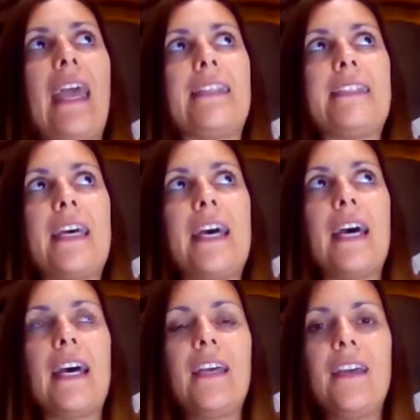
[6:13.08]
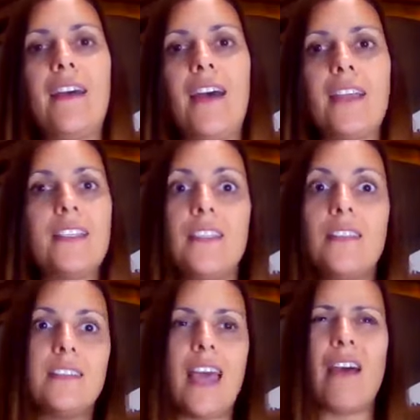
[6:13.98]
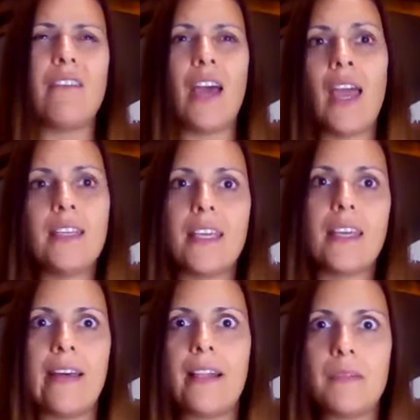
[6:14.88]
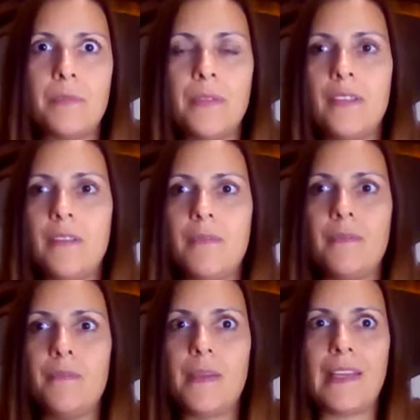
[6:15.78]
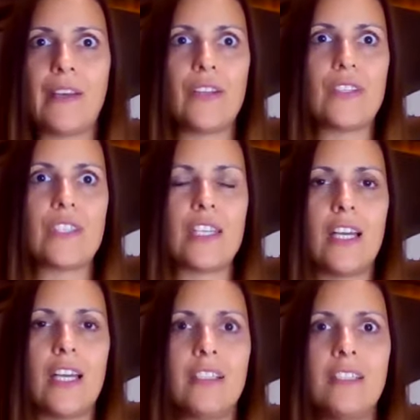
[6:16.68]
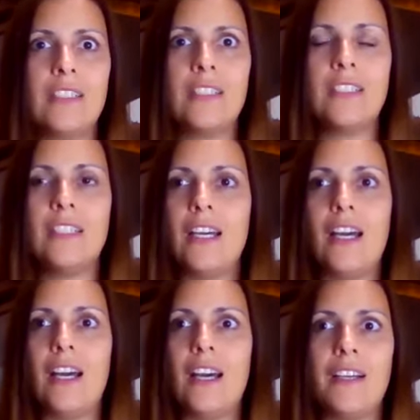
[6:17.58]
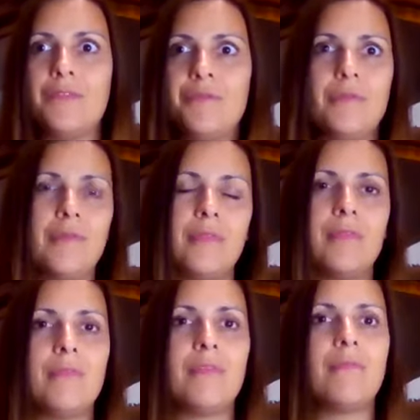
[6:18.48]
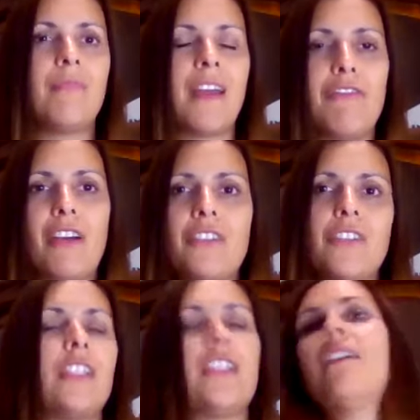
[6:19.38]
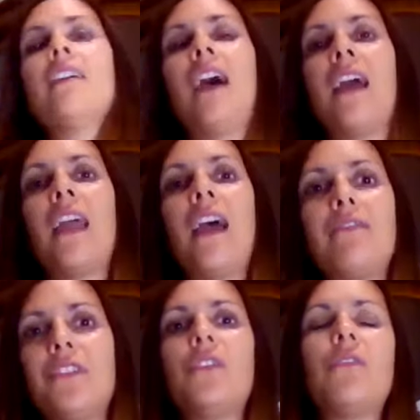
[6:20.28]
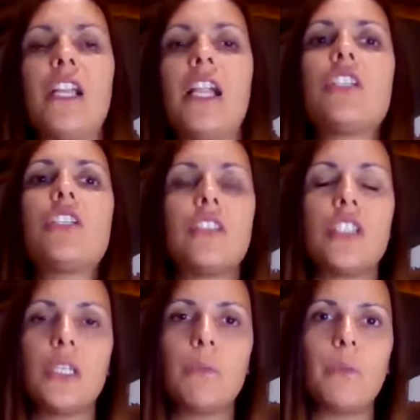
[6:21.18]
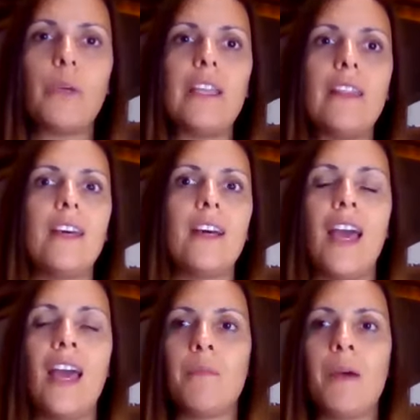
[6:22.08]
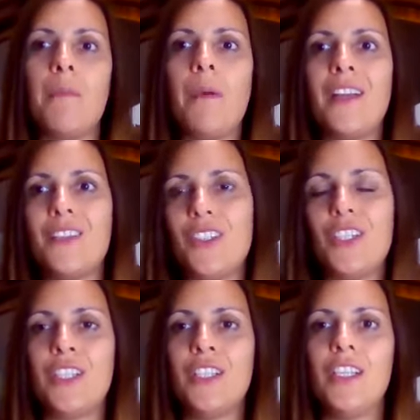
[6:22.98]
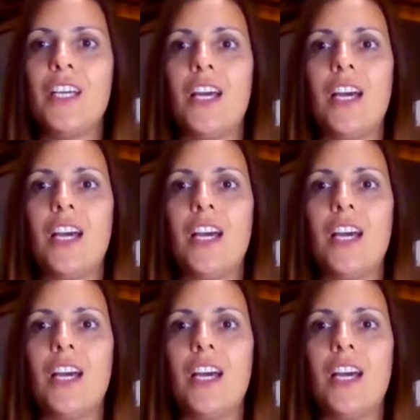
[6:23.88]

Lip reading: And I didn't have any help because my father, I have no relationship with, and my mother,